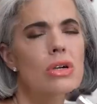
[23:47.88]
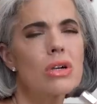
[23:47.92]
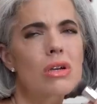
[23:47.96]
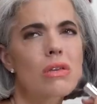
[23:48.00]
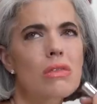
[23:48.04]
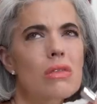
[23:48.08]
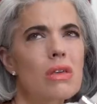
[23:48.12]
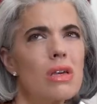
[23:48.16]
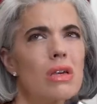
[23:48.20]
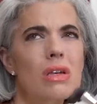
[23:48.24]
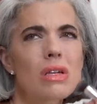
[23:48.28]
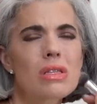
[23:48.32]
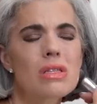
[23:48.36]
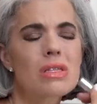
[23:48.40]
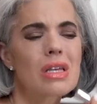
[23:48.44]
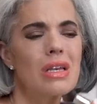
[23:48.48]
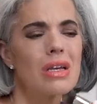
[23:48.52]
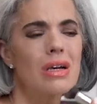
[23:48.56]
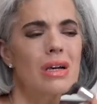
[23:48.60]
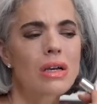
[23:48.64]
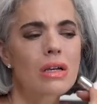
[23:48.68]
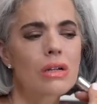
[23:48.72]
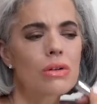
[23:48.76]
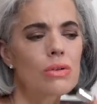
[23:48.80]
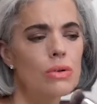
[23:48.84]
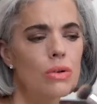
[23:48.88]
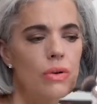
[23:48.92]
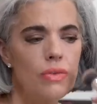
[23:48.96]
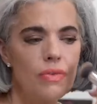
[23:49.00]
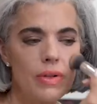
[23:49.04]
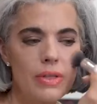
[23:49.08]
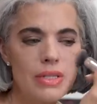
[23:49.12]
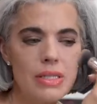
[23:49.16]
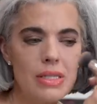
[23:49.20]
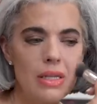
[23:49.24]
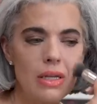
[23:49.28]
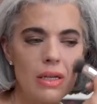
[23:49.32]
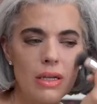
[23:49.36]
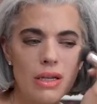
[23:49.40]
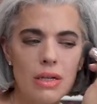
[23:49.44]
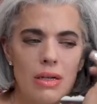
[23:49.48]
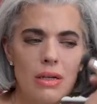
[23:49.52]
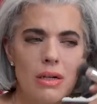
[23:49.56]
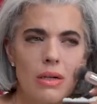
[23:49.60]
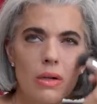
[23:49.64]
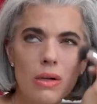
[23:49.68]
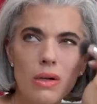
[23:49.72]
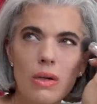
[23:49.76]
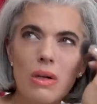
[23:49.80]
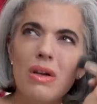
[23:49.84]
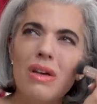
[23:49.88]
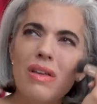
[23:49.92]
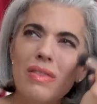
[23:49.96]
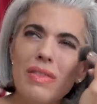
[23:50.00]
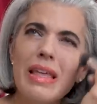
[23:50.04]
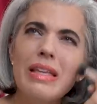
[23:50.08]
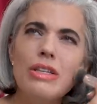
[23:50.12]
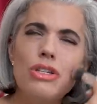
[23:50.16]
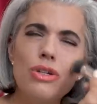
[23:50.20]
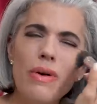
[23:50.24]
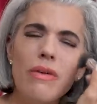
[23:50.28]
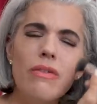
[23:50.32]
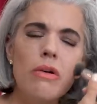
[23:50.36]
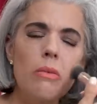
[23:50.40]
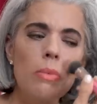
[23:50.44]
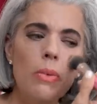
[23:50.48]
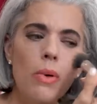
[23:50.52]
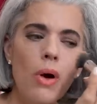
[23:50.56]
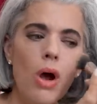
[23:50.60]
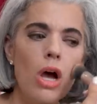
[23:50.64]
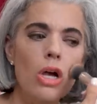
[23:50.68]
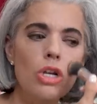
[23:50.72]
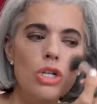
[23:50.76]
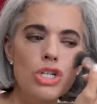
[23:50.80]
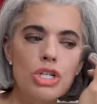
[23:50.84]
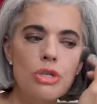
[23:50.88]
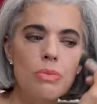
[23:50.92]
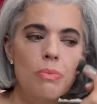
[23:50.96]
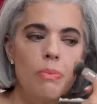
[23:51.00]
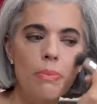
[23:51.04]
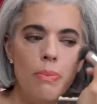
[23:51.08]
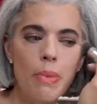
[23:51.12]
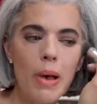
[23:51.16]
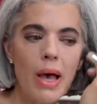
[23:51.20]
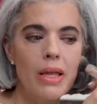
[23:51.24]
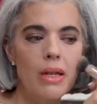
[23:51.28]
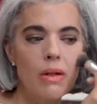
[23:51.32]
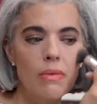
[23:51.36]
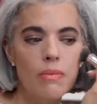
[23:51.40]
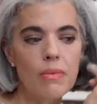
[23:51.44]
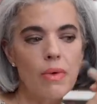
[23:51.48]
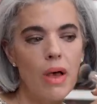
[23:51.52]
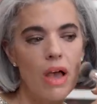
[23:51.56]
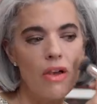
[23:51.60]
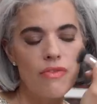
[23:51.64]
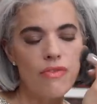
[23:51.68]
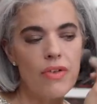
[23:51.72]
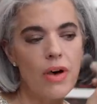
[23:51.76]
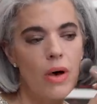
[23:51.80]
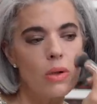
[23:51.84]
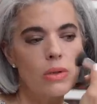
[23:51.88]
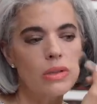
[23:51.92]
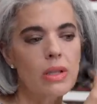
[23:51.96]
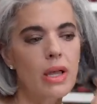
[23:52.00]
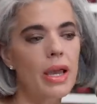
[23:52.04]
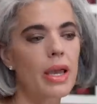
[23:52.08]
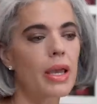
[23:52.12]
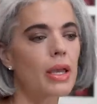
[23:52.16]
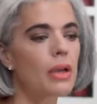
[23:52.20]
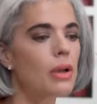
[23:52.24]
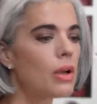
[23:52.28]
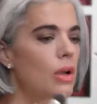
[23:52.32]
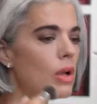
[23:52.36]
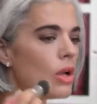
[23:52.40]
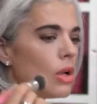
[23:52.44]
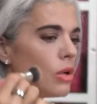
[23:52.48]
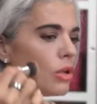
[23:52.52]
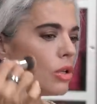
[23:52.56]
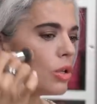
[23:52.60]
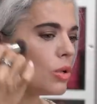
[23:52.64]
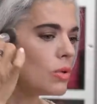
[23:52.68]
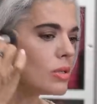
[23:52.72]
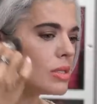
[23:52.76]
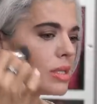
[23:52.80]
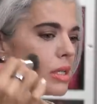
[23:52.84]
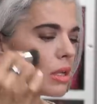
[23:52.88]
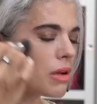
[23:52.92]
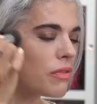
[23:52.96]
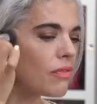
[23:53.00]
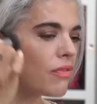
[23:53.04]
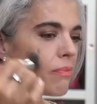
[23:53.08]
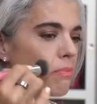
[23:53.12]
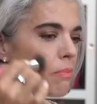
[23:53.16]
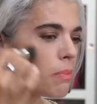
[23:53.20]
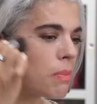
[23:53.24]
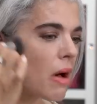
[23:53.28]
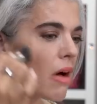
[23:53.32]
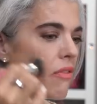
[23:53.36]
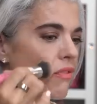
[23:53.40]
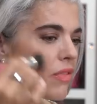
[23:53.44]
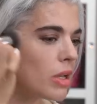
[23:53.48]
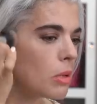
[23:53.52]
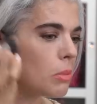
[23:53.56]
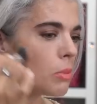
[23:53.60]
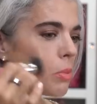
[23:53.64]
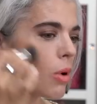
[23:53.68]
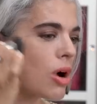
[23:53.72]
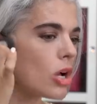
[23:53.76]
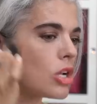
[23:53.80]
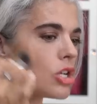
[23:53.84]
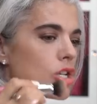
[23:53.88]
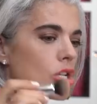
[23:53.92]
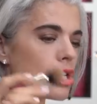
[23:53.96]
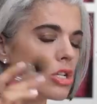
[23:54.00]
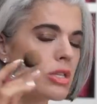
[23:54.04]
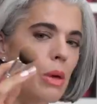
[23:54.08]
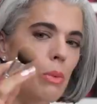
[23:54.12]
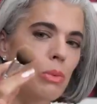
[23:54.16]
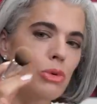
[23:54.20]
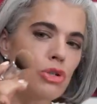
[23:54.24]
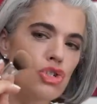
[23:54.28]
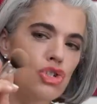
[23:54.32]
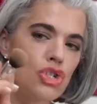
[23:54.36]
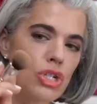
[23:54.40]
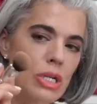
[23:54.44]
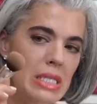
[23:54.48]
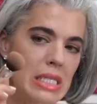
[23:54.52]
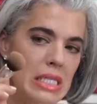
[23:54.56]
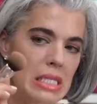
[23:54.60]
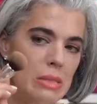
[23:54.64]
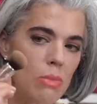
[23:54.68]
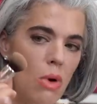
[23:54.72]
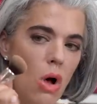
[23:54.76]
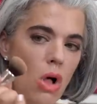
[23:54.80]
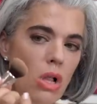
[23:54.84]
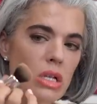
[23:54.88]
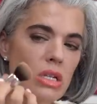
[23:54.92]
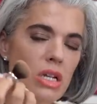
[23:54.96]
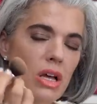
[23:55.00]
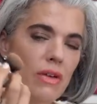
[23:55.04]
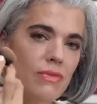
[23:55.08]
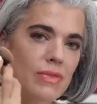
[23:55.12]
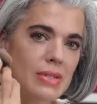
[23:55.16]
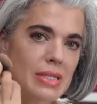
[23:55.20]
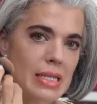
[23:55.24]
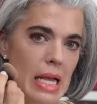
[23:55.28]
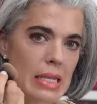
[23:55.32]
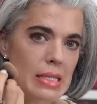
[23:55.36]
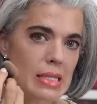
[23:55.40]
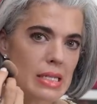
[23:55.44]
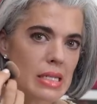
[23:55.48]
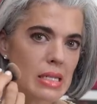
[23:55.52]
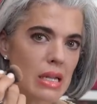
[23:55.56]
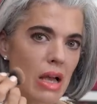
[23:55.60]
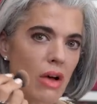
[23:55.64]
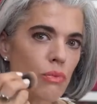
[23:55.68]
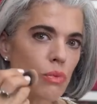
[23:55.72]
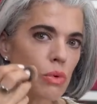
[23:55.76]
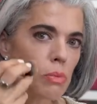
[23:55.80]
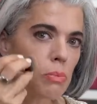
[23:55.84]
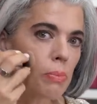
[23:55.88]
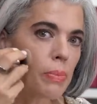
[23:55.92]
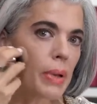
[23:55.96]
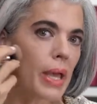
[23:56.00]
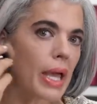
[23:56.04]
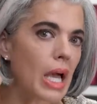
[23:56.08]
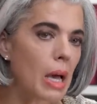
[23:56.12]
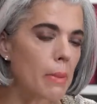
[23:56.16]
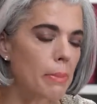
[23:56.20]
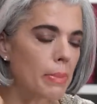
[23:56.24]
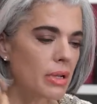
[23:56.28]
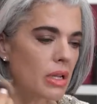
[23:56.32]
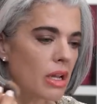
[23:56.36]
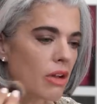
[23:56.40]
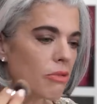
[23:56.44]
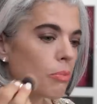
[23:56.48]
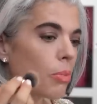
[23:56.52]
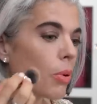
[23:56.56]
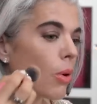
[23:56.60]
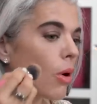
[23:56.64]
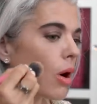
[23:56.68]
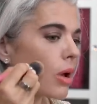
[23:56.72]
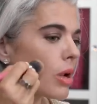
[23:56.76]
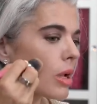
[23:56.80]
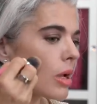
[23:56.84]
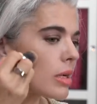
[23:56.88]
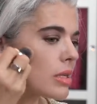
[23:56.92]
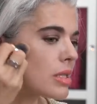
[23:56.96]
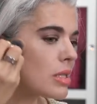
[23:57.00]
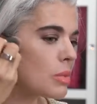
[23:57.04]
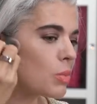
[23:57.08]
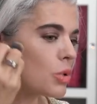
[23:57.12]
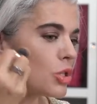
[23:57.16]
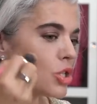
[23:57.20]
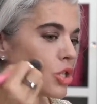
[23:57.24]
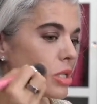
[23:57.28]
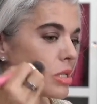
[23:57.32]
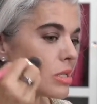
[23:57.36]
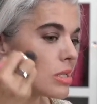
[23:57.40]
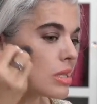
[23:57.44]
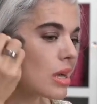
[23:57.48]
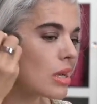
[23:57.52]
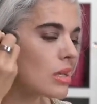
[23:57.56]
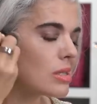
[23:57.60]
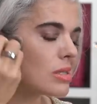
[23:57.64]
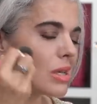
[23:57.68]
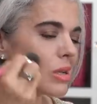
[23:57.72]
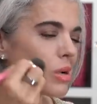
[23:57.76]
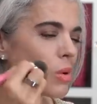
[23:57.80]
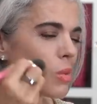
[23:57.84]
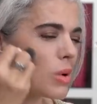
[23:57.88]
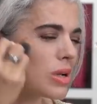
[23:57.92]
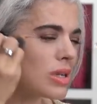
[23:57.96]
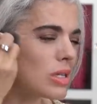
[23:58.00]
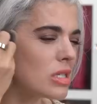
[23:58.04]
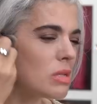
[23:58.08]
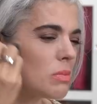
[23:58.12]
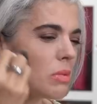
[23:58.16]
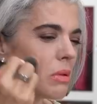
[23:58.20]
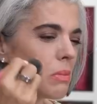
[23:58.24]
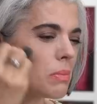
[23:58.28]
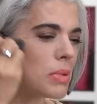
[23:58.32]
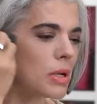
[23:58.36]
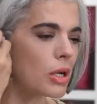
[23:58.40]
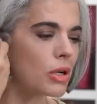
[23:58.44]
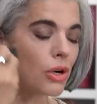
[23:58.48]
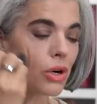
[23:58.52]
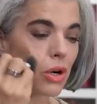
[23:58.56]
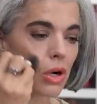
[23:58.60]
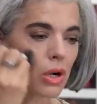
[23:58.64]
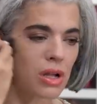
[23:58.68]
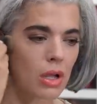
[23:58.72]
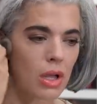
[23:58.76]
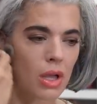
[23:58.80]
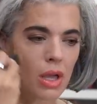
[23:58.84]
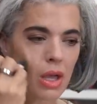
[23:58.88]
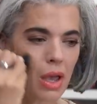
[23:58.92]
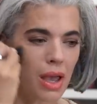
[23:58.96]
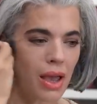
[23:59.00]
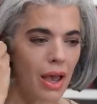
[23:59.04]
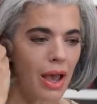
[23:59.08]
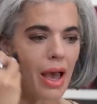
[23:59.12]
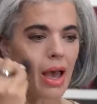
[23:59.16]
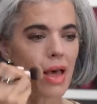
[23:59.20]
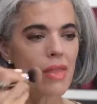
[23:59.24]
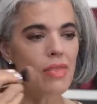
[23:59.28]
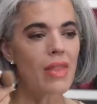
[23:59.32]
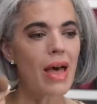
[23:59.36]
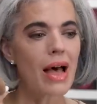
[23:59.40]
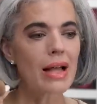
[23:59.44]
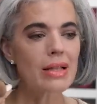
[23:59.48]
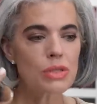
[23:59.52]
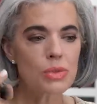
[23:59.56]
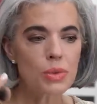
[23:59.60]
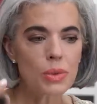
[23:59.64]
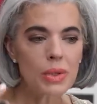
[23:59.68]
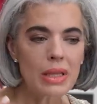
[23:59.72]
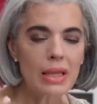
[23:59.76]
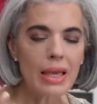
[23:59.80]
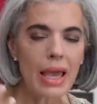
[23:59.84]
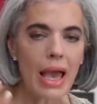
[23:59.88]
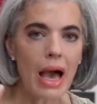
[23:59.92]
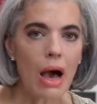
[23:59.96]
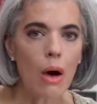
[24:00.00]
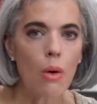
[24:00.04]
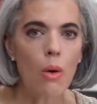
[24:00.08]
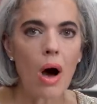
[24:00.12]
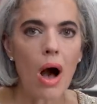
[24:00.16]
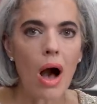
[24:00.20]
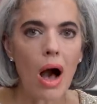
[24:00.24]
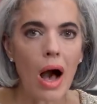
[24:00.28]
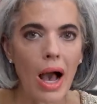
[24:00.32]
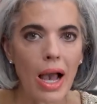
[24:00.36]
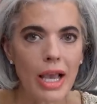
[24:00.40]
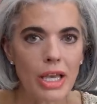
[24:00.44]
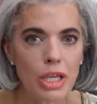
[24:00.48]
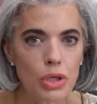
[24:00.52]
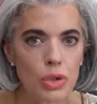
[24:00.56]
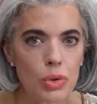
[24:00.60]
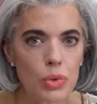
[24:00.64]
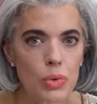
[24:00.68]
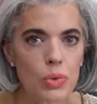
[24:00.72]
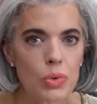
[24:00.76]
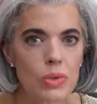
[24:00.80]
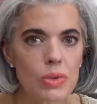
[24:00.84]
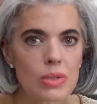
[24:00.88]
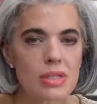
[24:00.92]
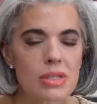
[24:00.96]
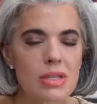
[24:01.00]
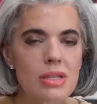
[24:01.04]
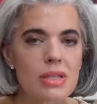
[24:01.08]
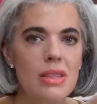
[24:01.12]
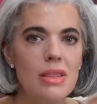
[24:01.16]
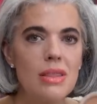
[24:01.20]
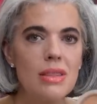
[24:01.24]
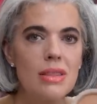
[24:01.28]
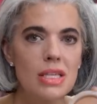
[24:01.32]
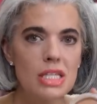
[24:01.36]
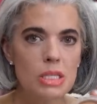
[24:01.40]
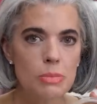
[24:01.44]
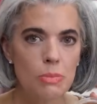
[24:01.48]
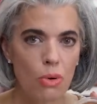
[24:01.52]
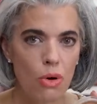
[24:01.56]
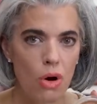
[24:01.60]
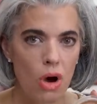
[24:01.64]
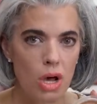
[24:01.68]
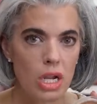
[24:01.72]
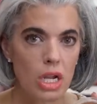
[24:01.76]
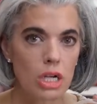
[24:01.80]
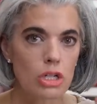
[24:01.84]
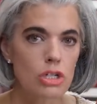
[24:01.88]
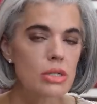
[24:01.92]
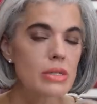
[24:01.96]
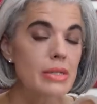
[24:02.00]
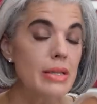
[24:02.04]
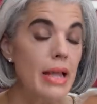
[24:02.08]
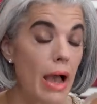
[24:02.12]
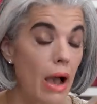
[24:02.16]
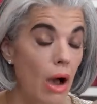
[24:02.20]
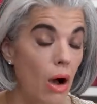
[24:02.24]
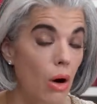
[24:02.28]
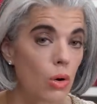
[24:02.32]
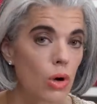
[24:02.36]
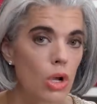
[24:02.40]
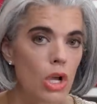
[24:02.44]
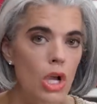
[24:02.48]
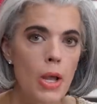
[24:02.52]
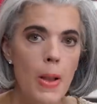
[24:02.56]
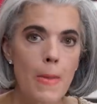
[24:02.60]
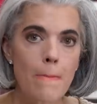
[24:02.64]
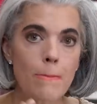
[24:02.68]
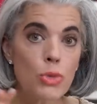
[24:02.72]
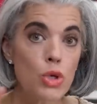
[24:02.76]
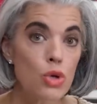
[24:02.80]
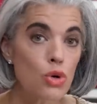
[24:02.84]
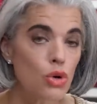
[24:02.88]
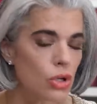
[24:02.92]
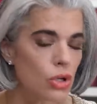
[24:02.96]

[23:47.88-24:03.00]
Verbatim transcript: I think it's, I don't know if it's a, they do have a brush, but I felt like using a buffing brush that was just small enough, dense enough, would pick up enough product, which it does. I don't want it to be bigger. And that's really how I use this product. Now, you